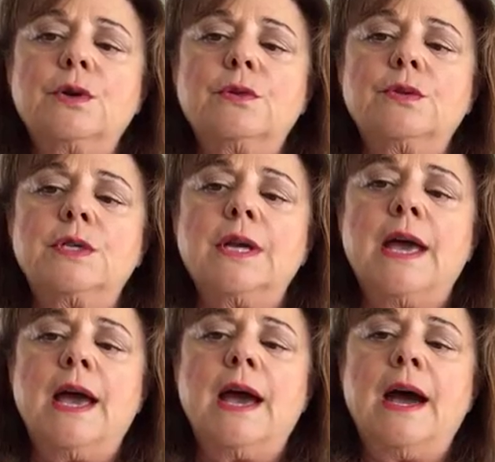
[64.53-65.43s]
You go
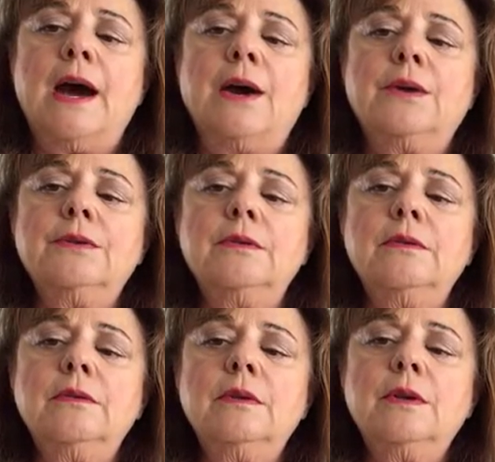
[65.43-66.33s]
down,
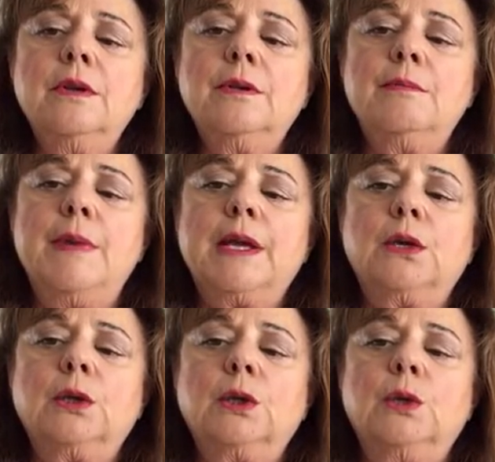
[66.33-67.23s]
make
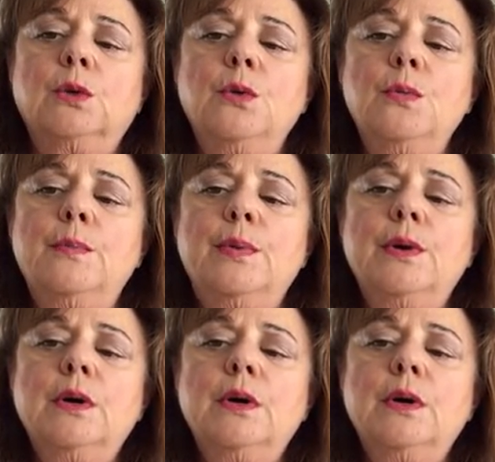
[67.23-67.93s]
a loop,